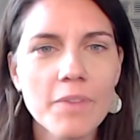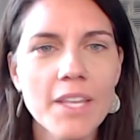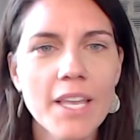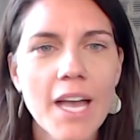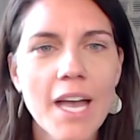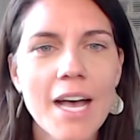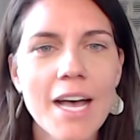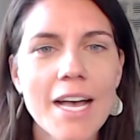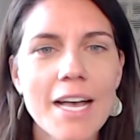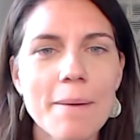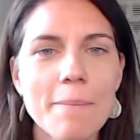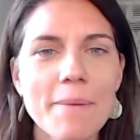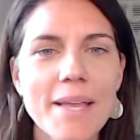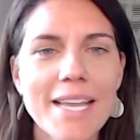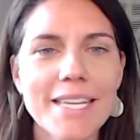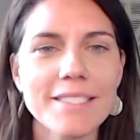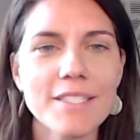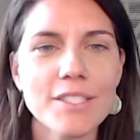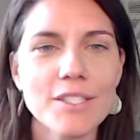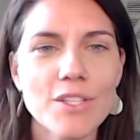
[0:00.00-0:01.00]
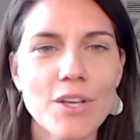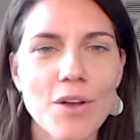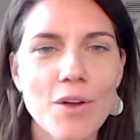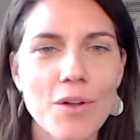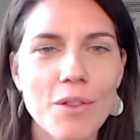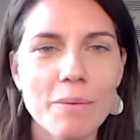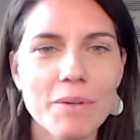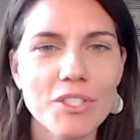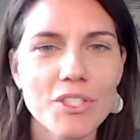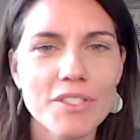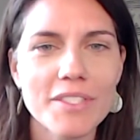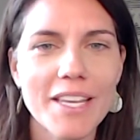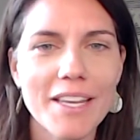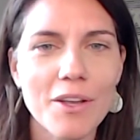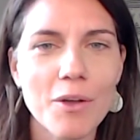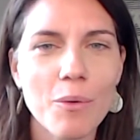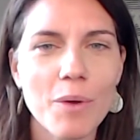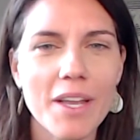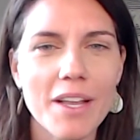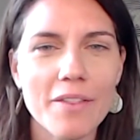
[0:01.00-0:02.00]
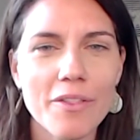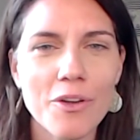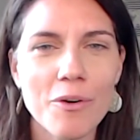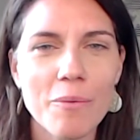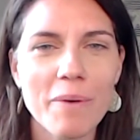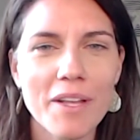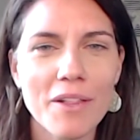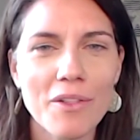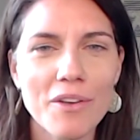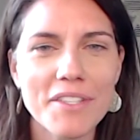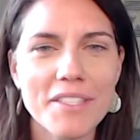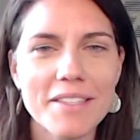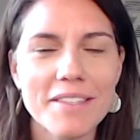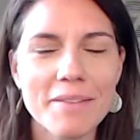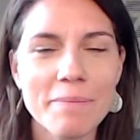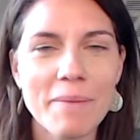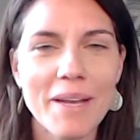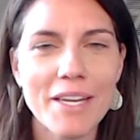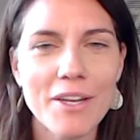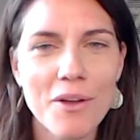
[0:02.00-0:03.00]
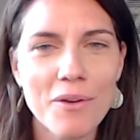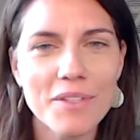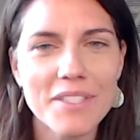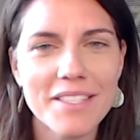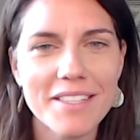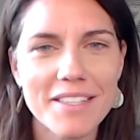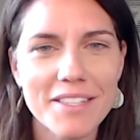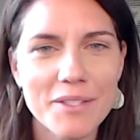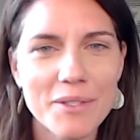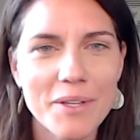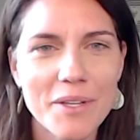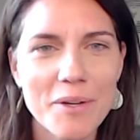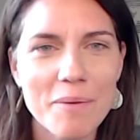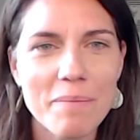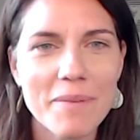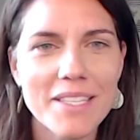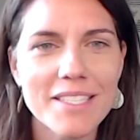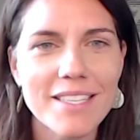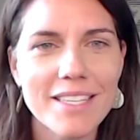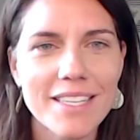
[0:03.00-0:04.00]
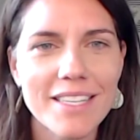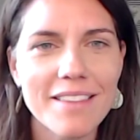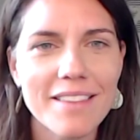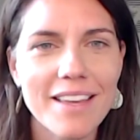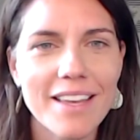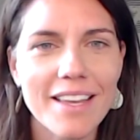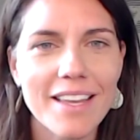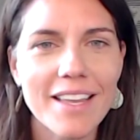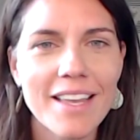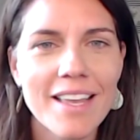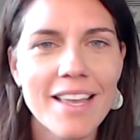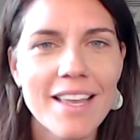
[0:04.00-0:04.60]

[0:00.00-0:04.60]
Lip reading: And so let me just take a quick note of my notes here so I don't miss anything.